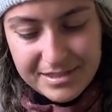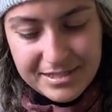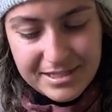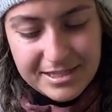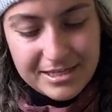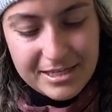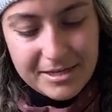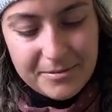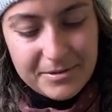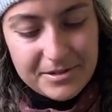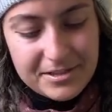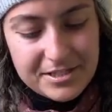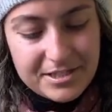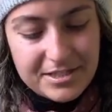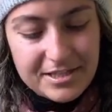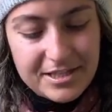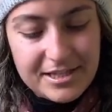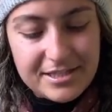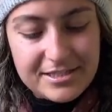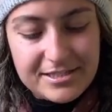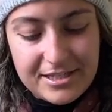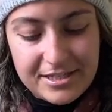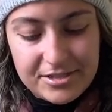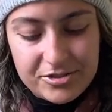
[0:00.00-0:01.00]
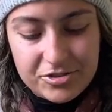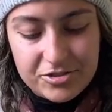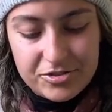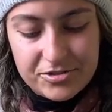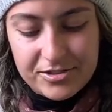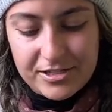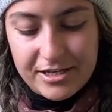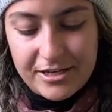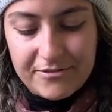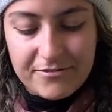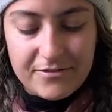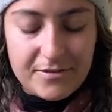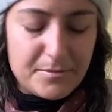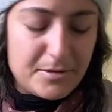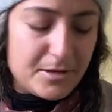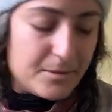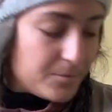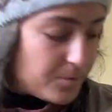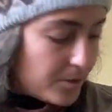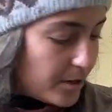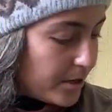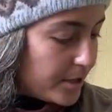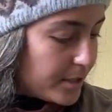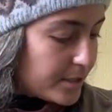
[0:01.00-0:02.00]
Yeah, basically essentials like feminine
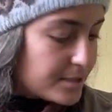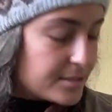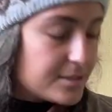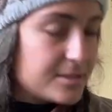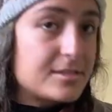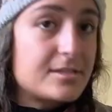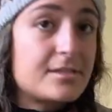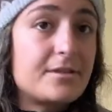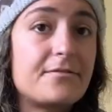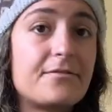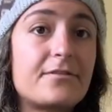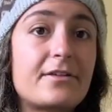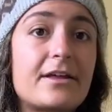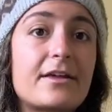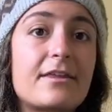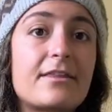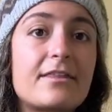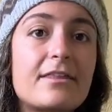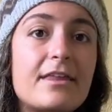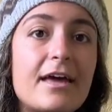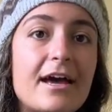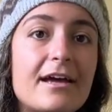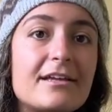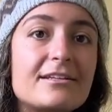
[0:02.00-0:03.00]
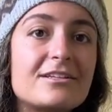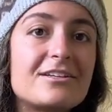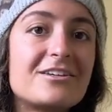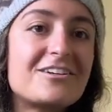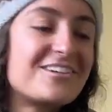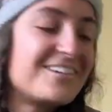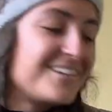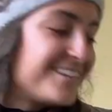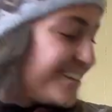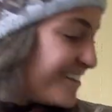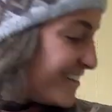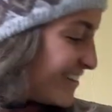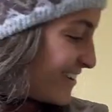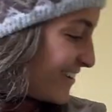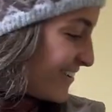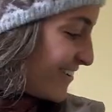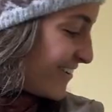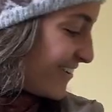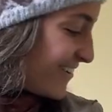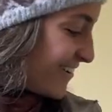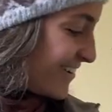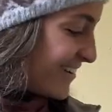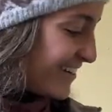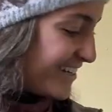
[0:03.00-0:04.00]
products, stuff like that
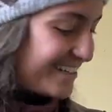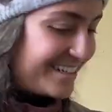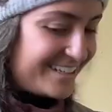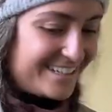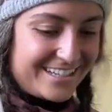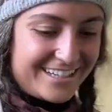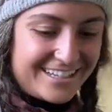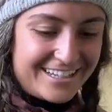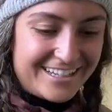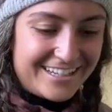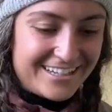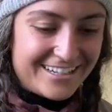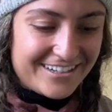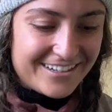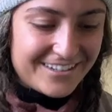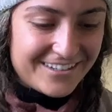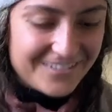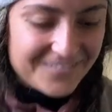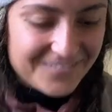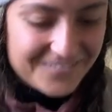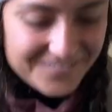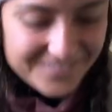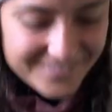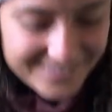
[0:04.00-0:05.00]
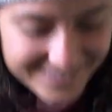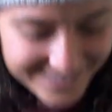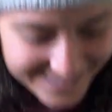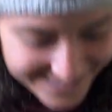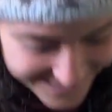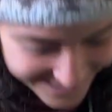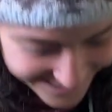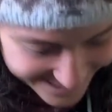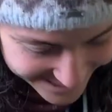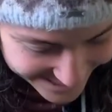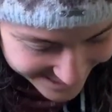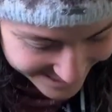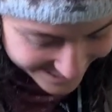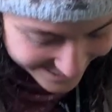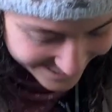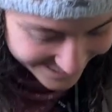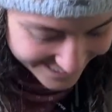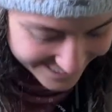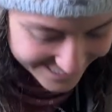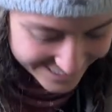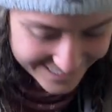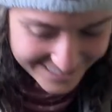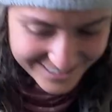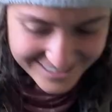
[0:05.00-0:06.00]
are in here.
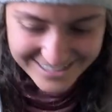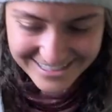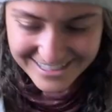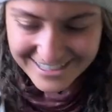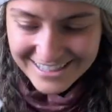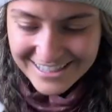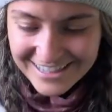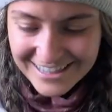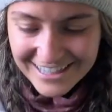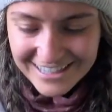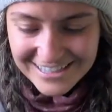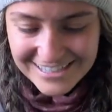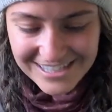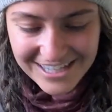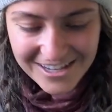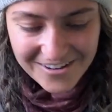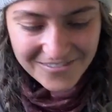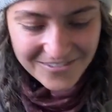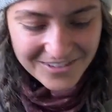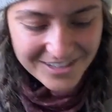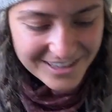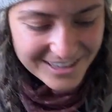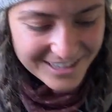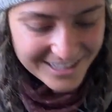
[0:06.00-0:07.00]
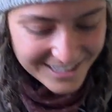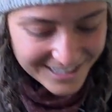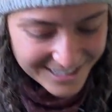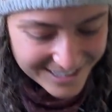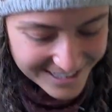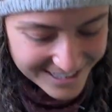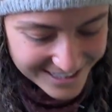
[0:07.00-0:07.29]
And that's everything